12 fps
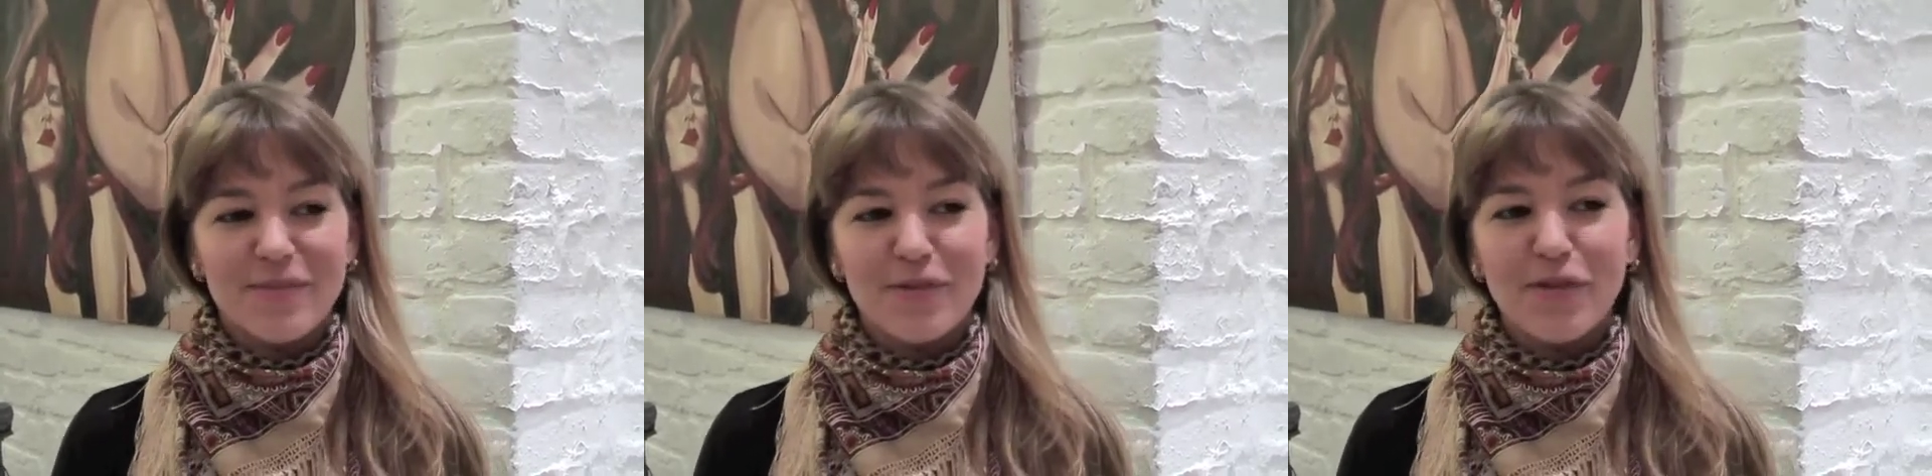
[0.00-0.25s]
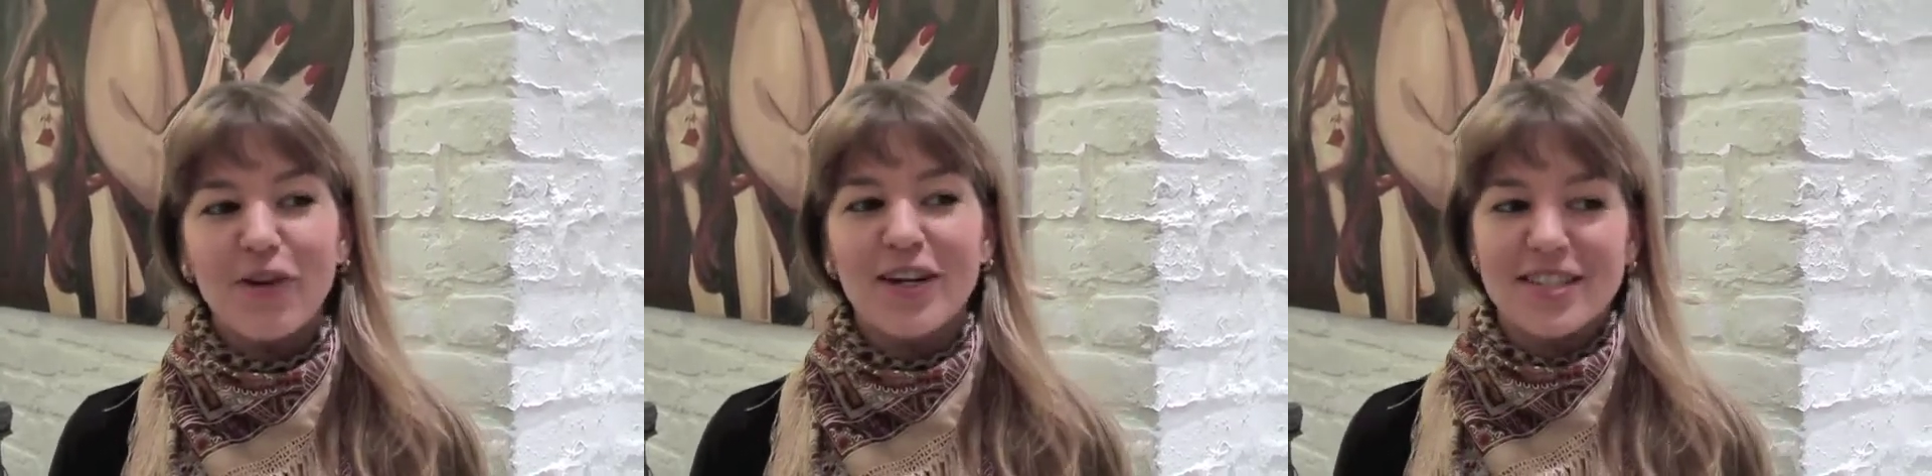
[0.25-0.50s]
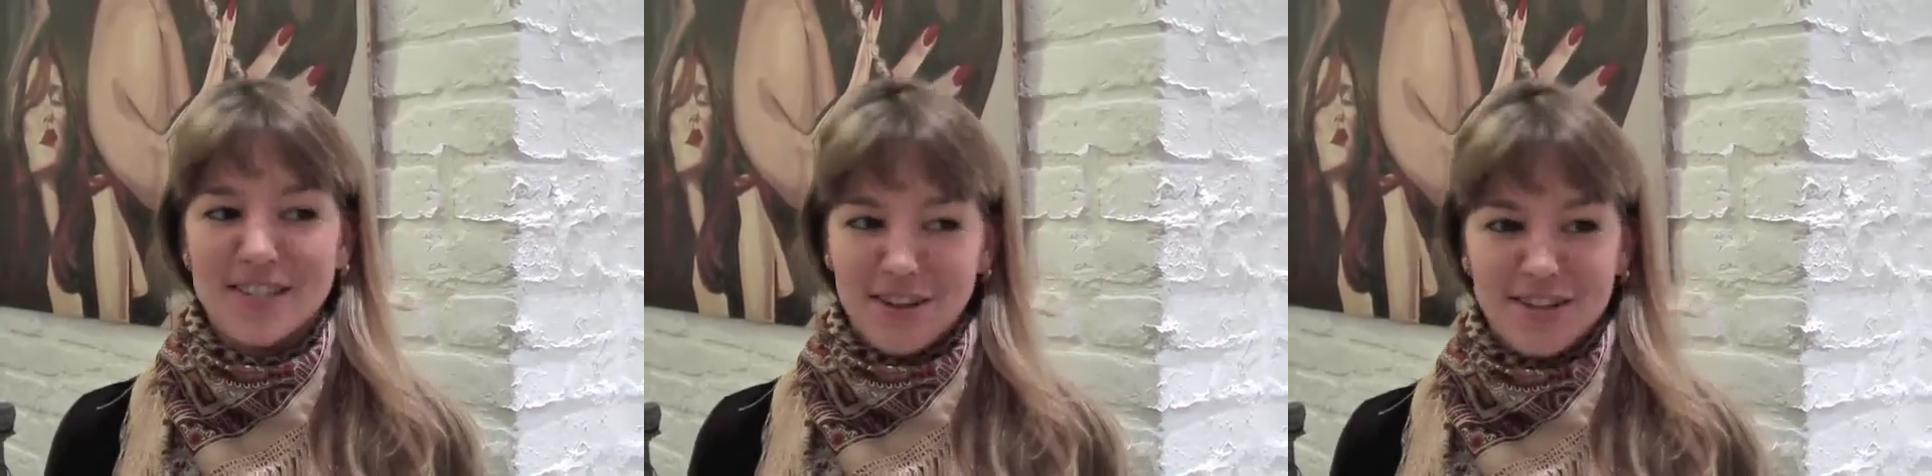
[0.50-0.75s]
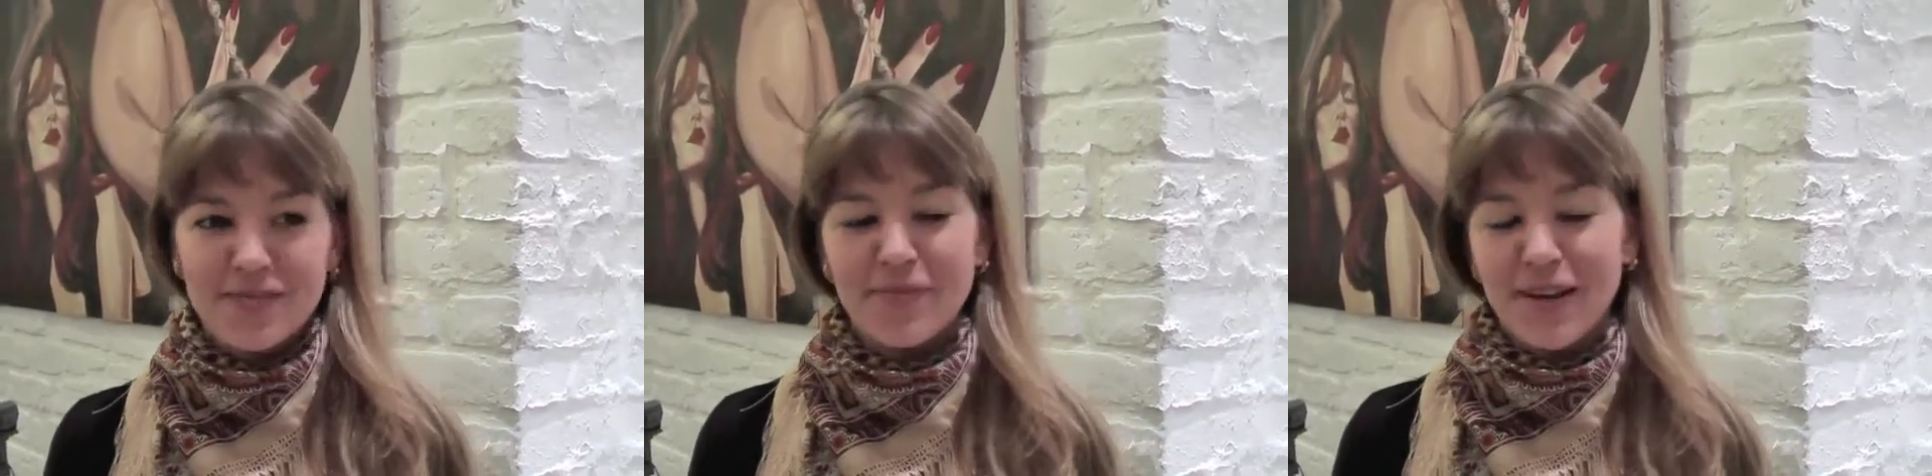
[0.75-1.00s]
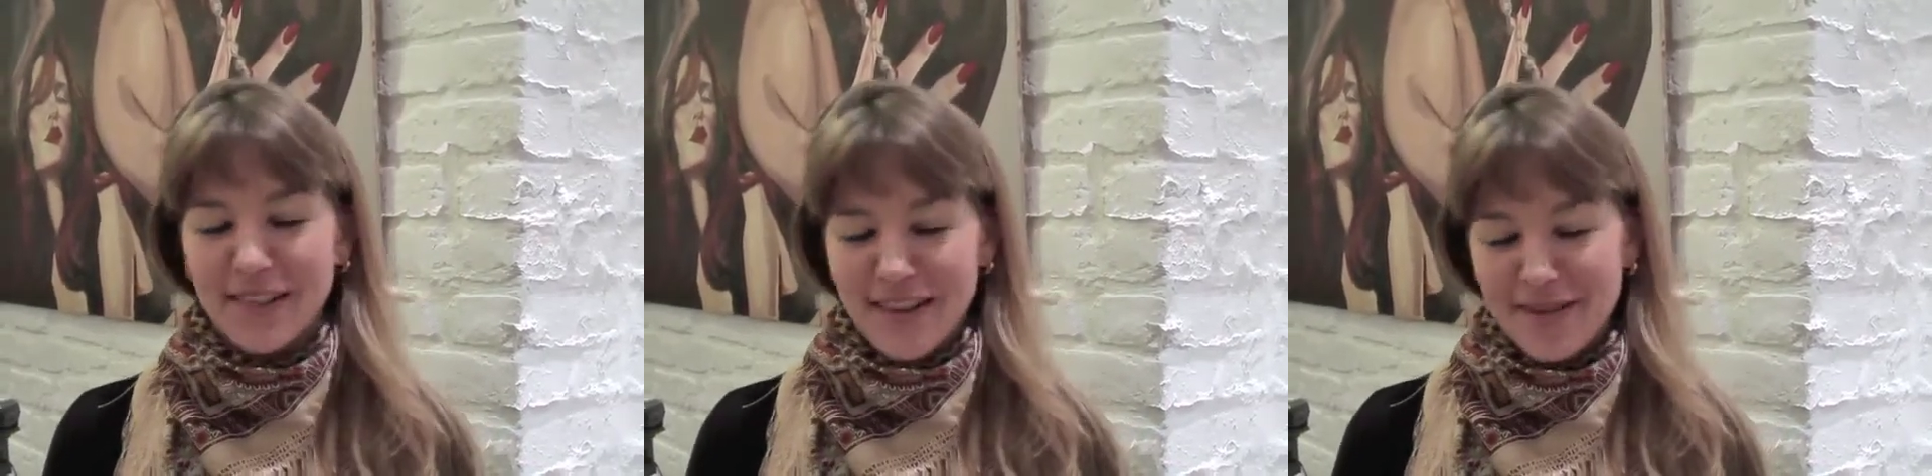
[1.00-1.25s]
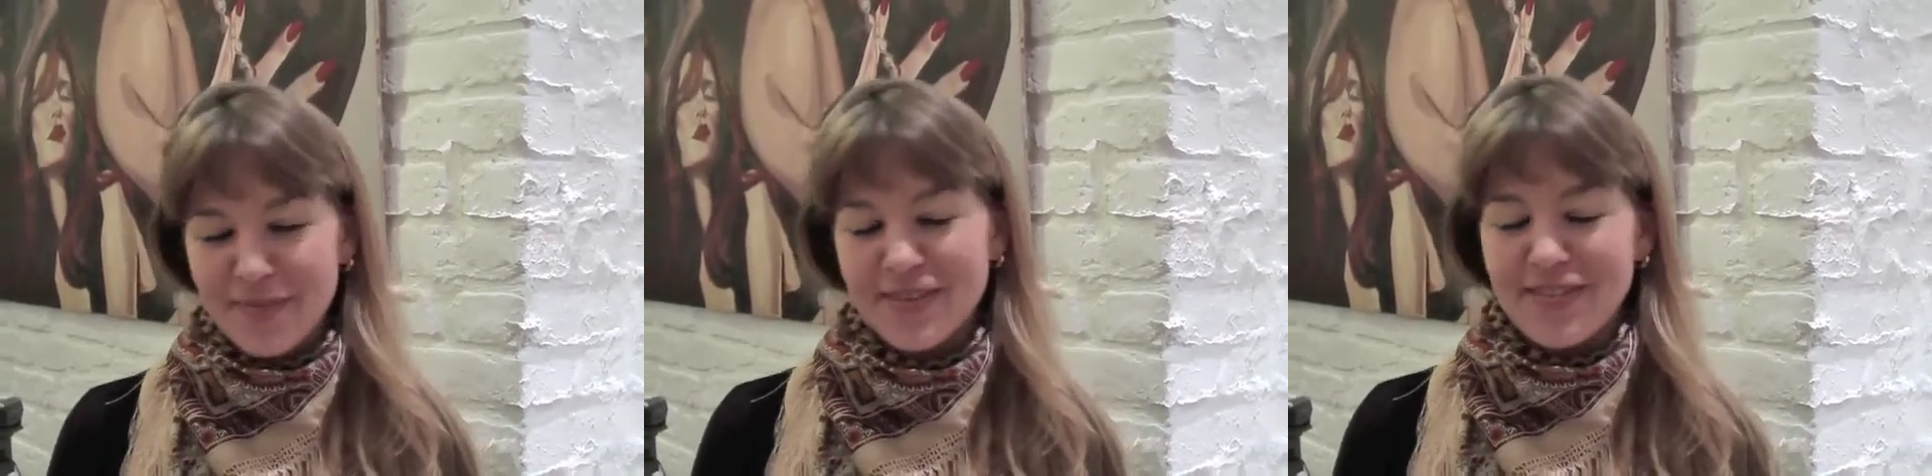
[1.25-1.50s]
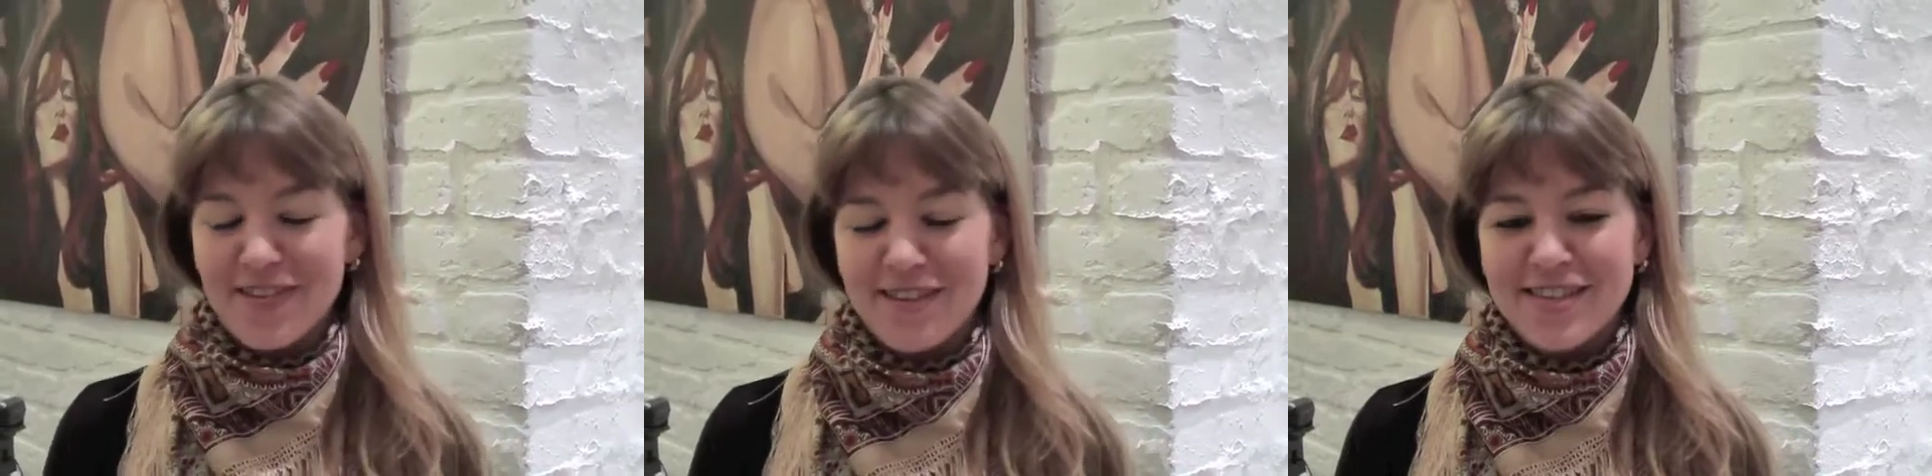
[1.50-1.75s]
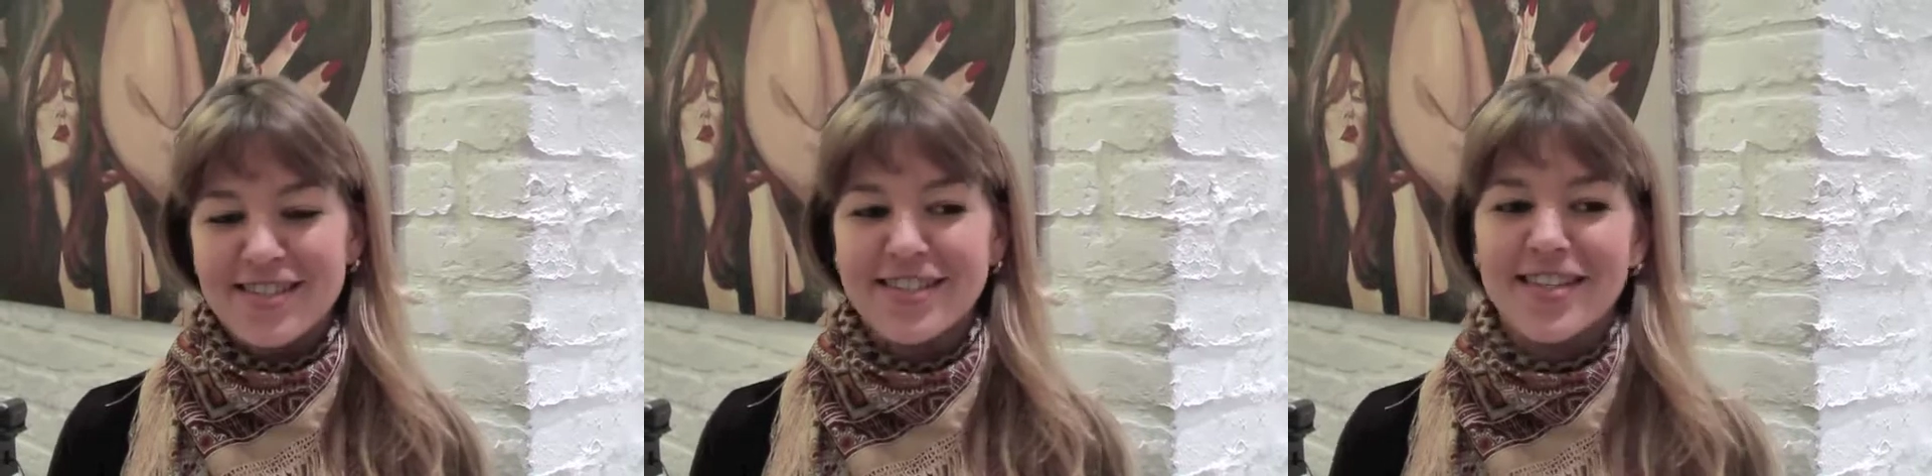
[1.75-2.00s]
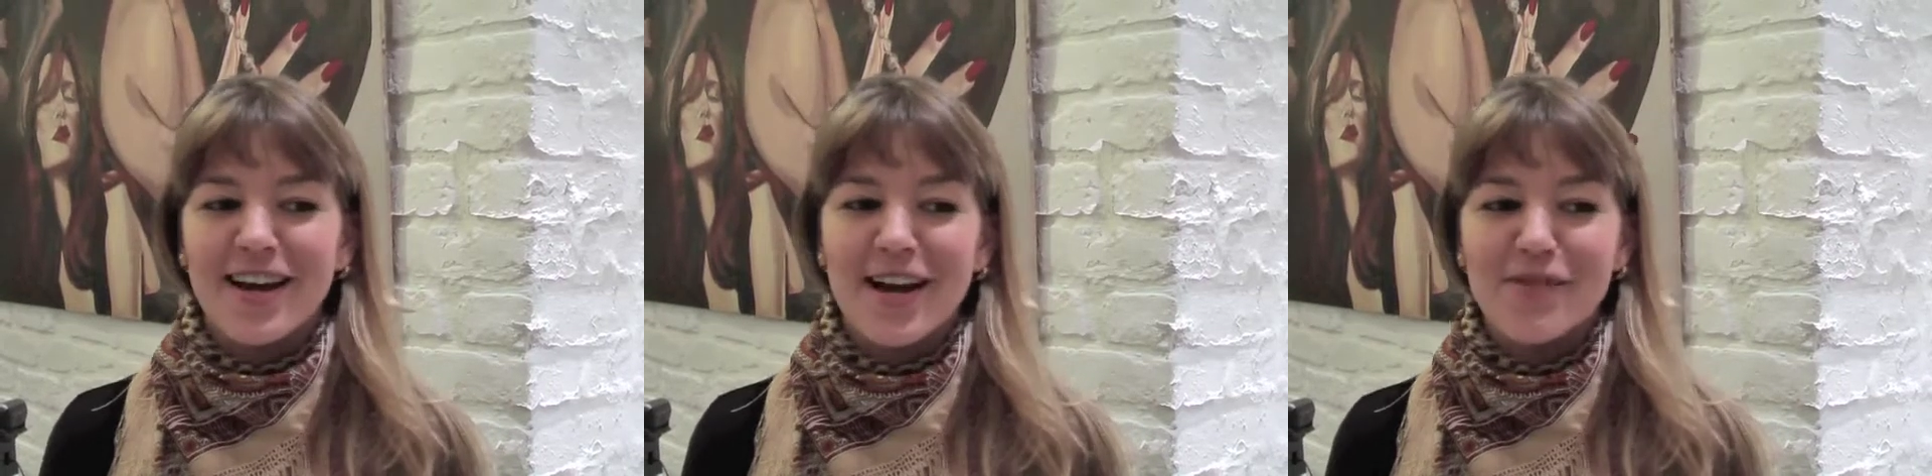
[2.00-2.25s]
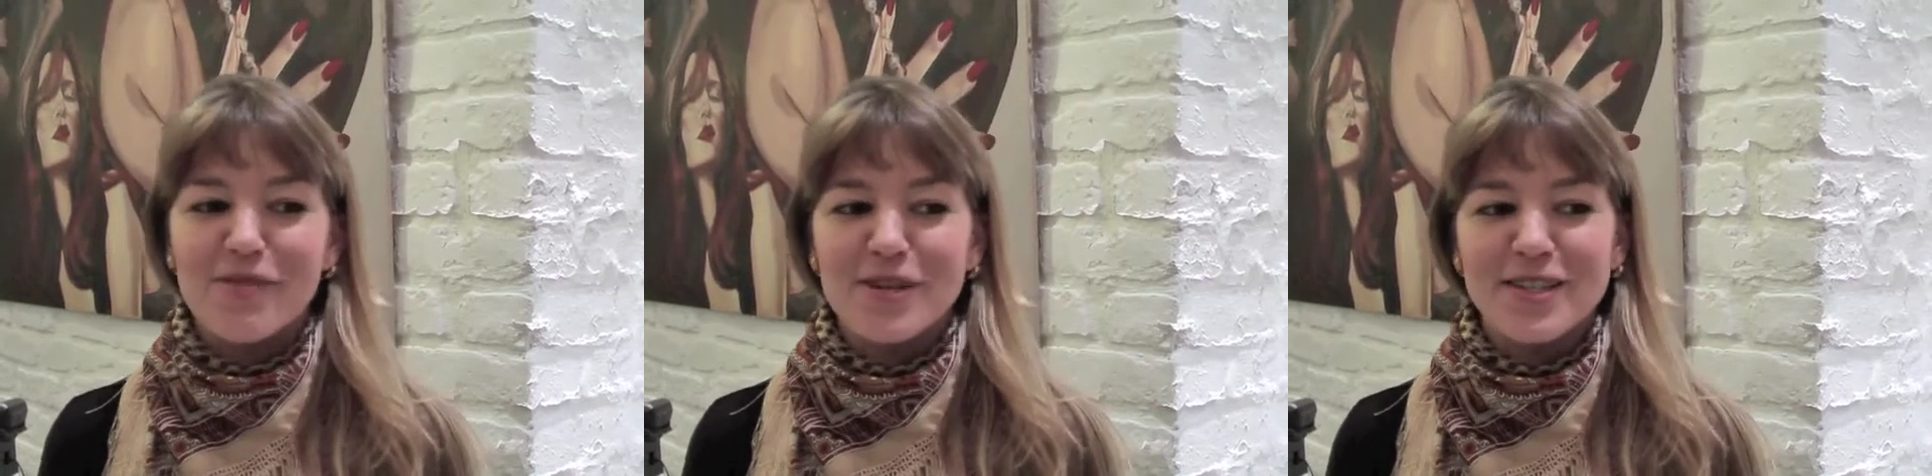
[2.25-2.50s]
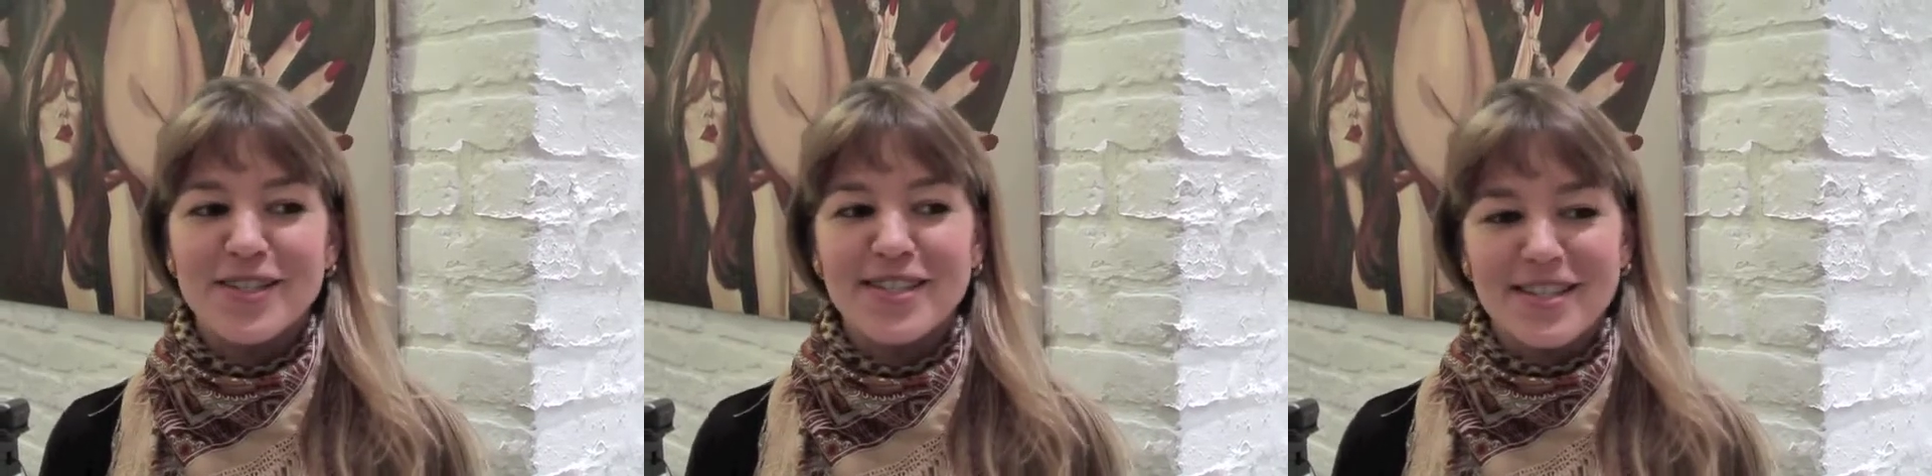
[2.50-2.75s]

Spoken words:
Before I started my label Narciss, I was